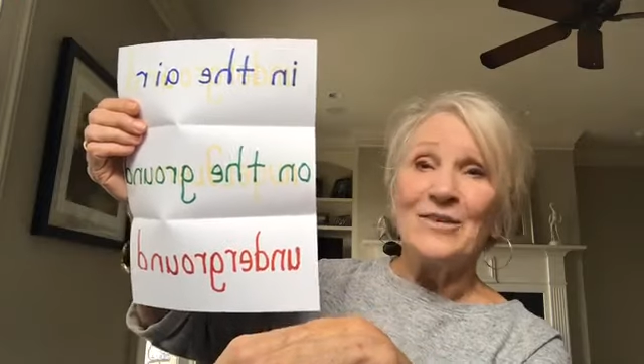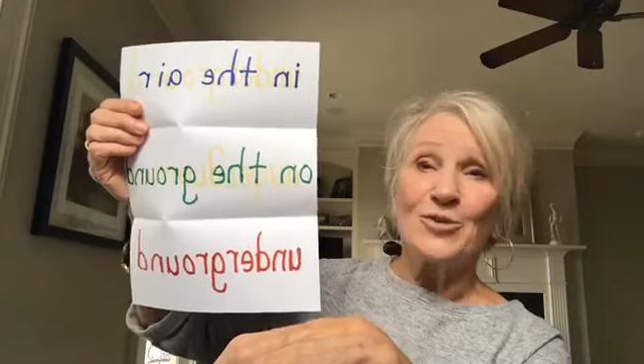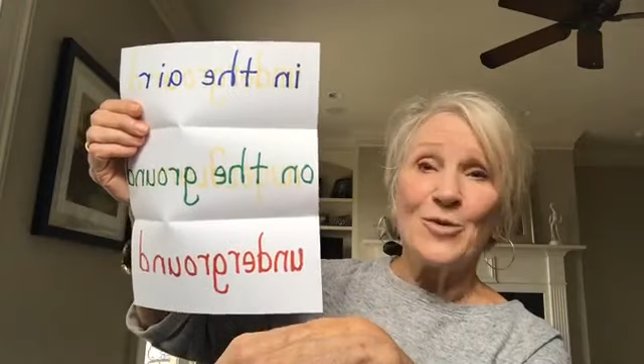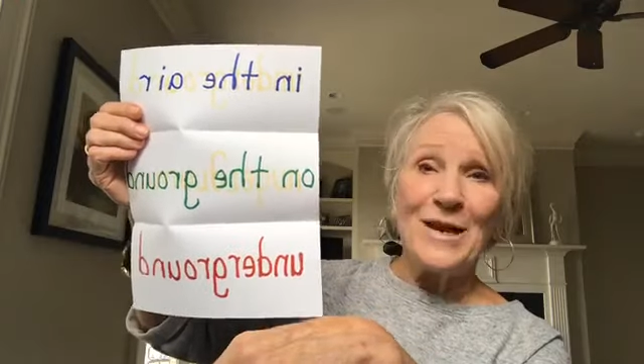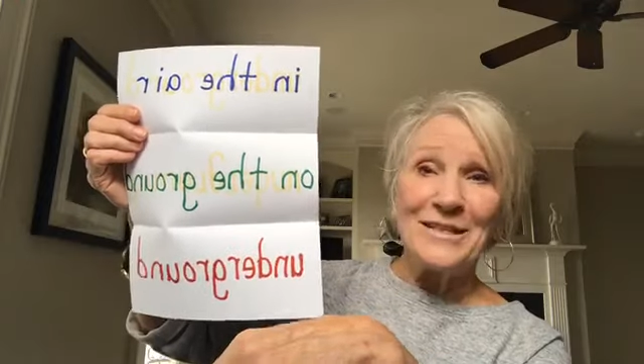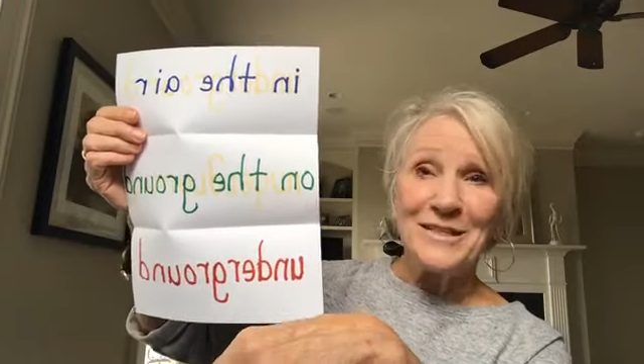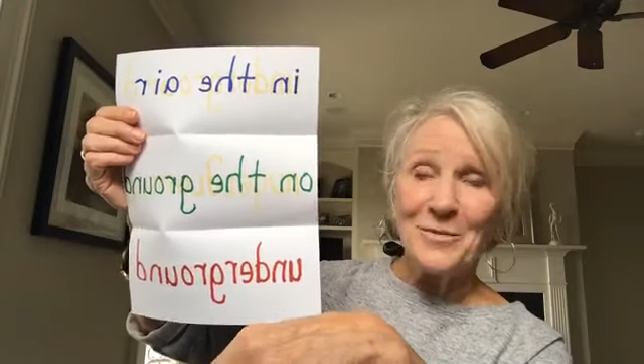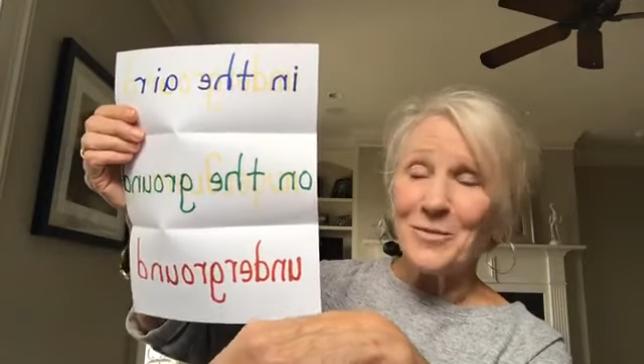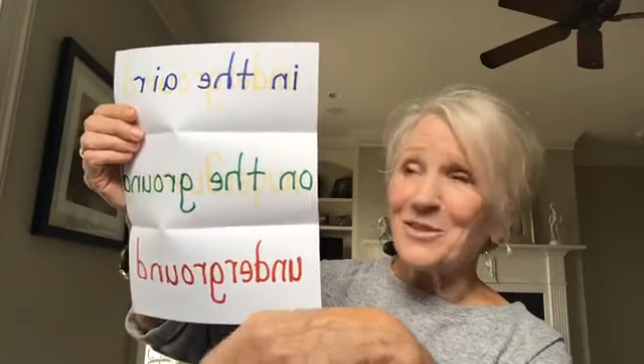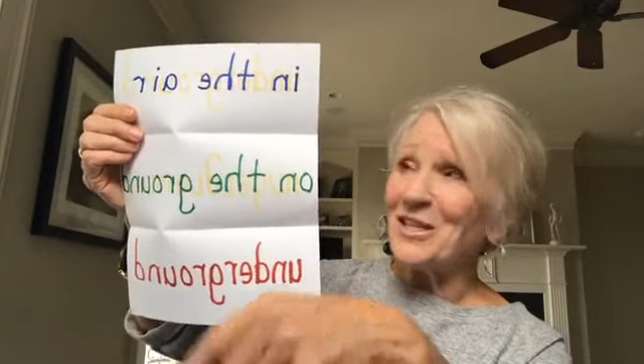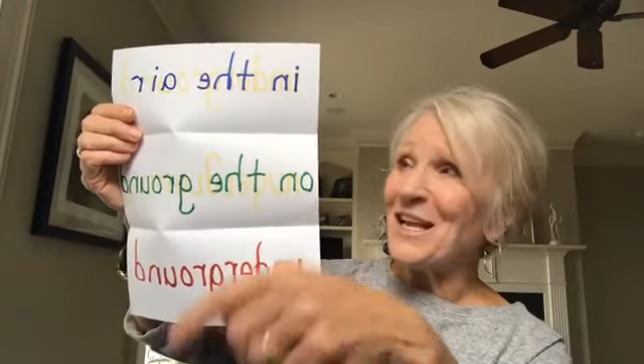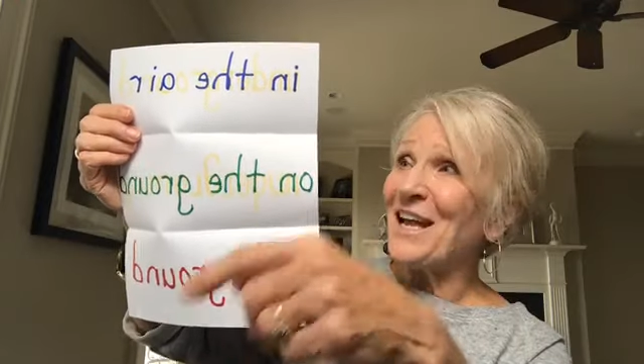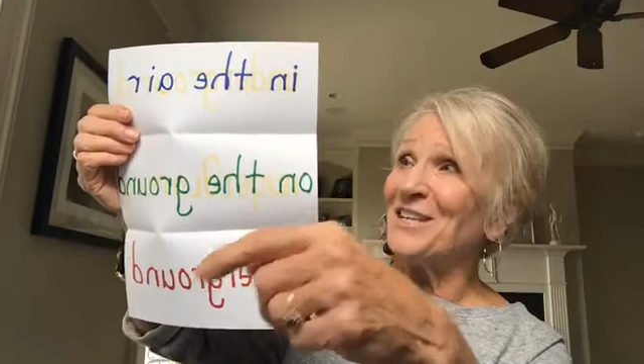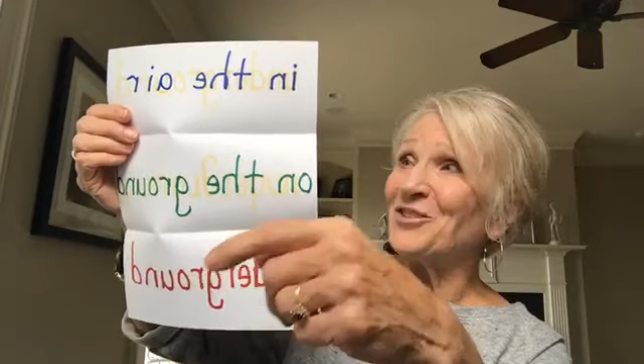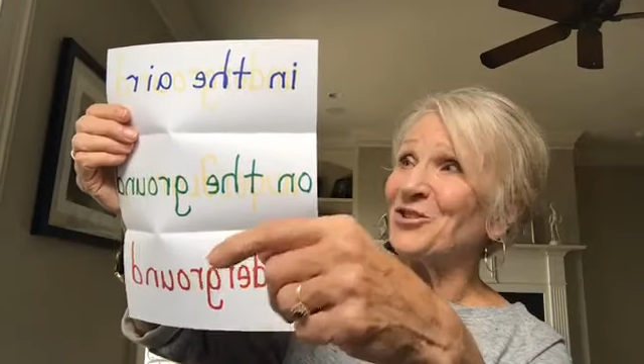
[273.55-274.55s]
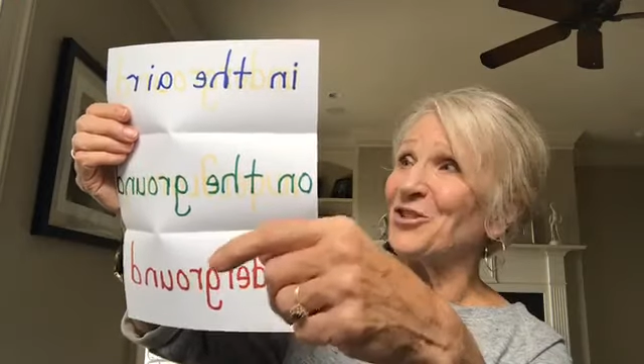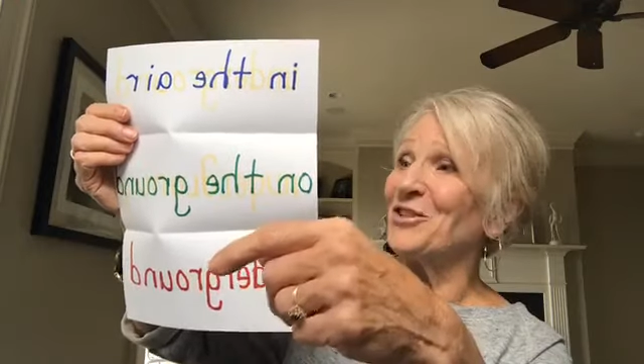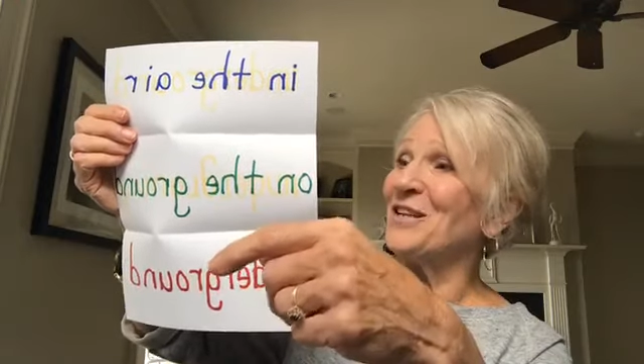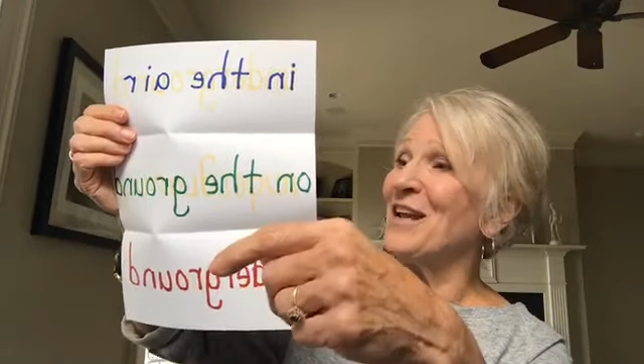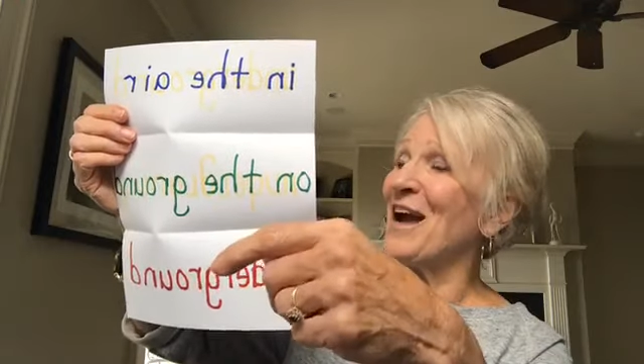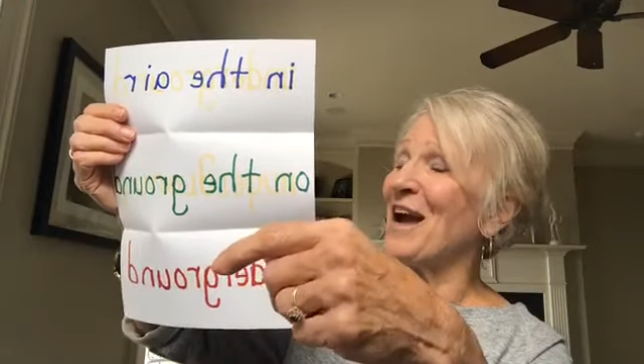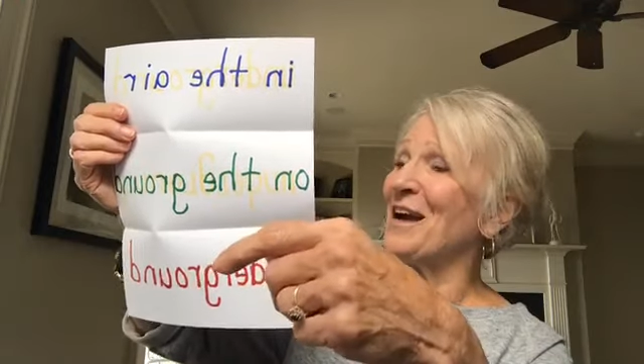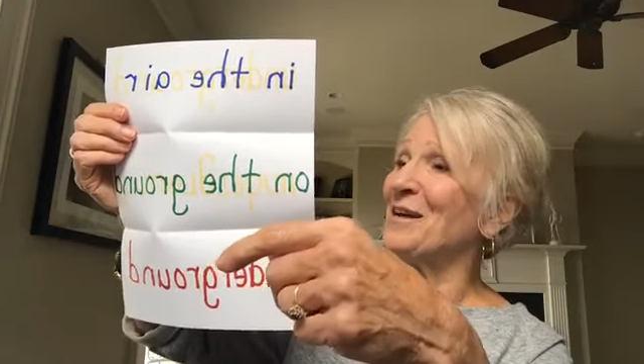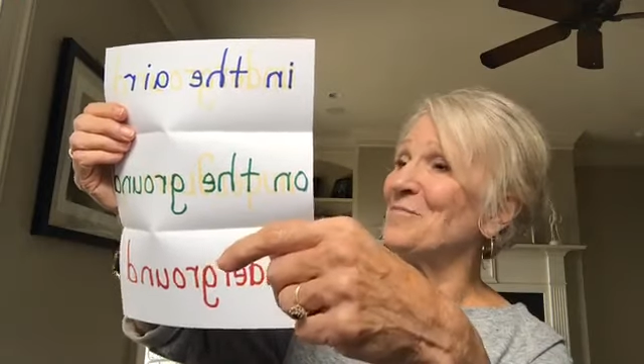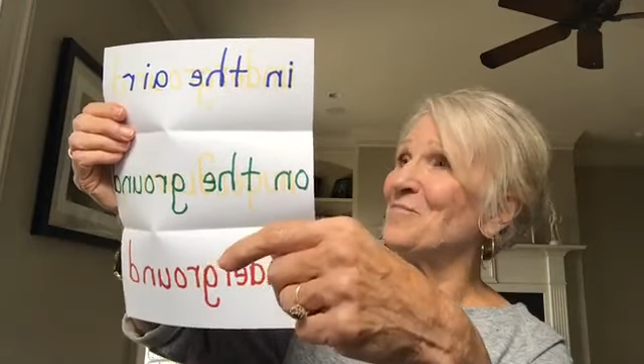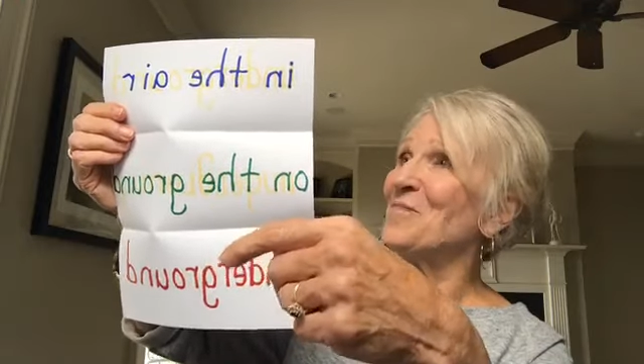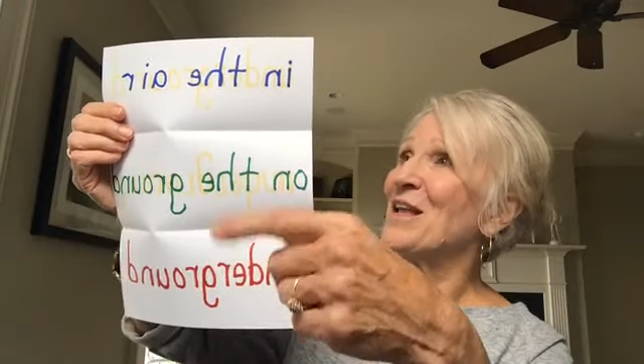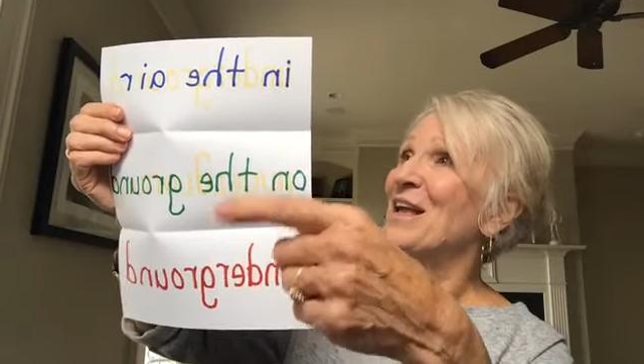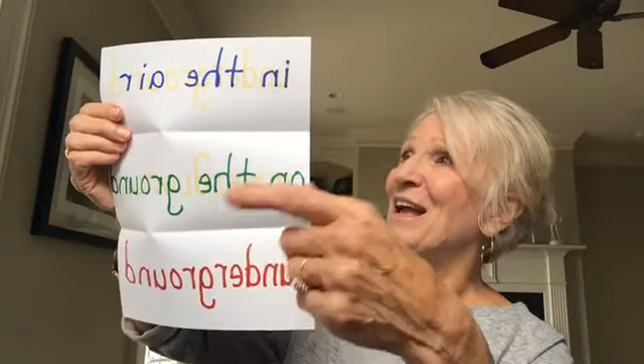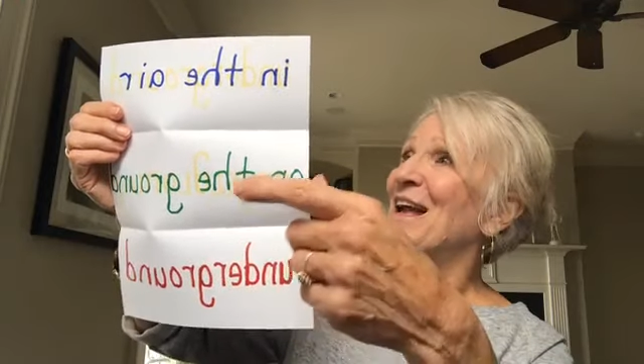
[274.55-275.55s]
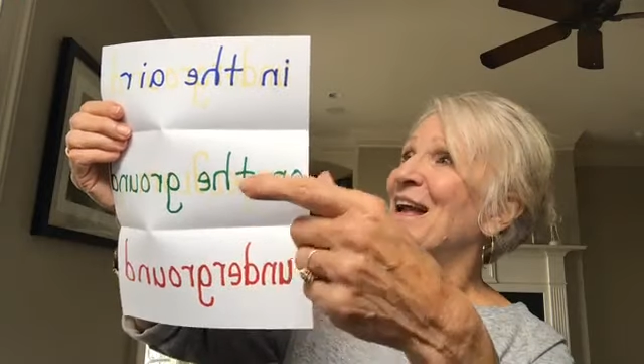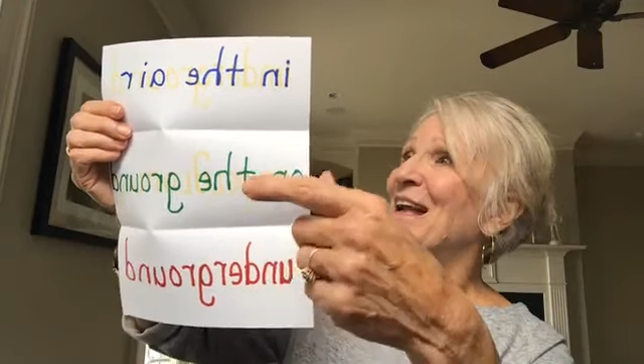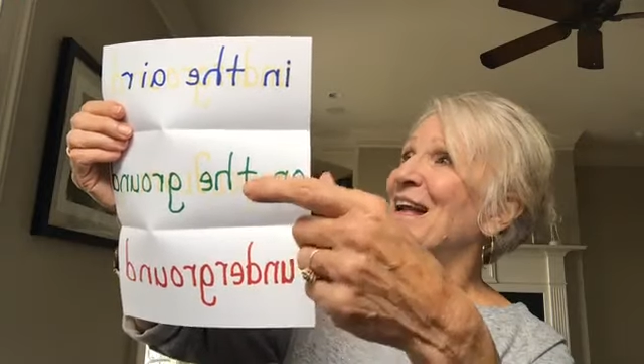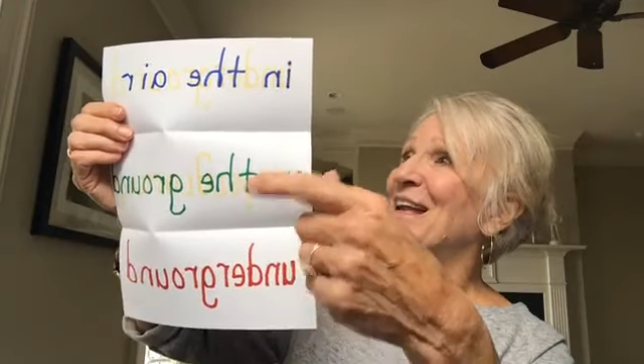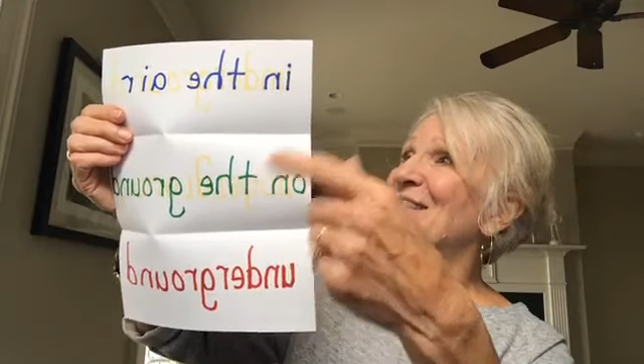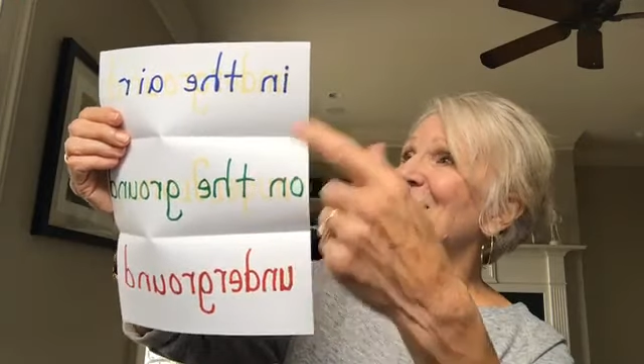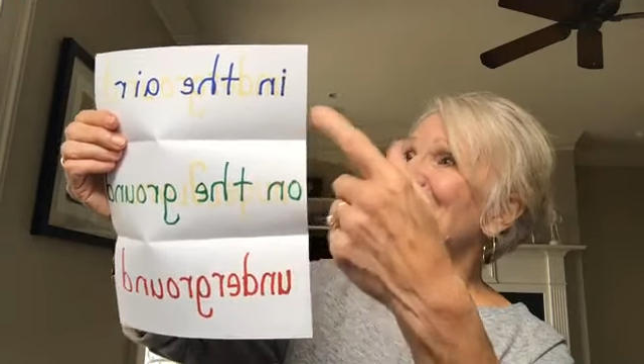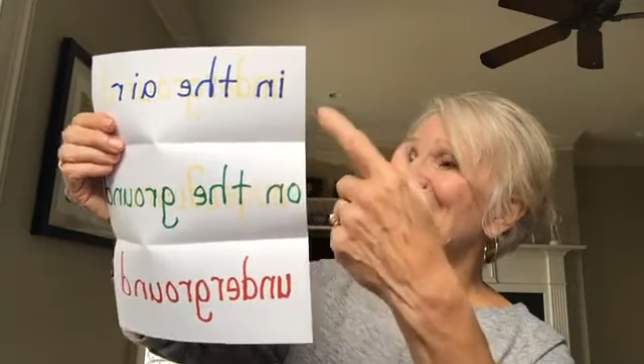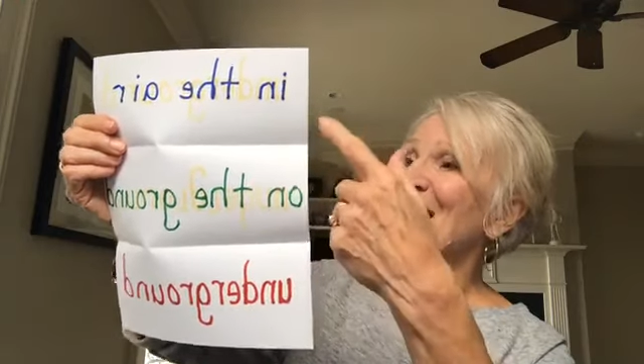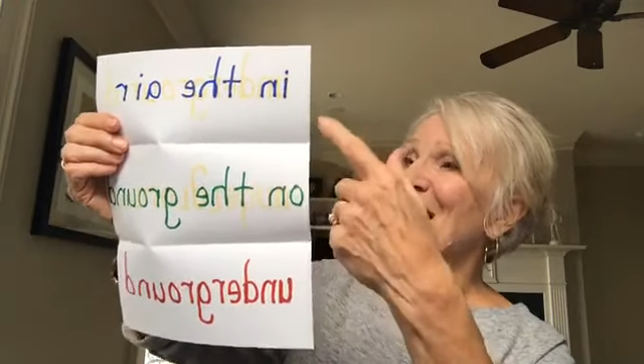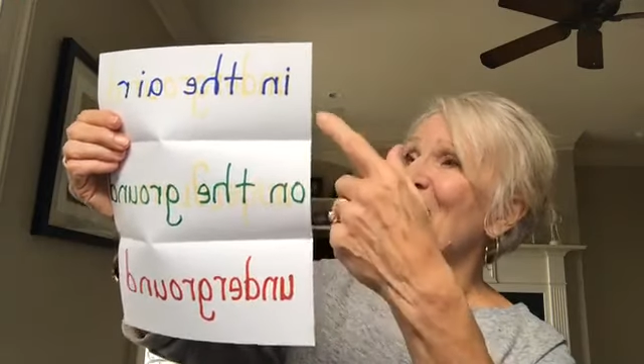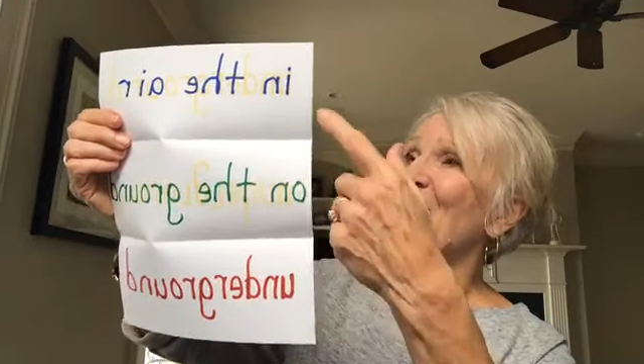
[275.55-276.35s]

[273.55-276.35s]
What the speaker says: transportation in the,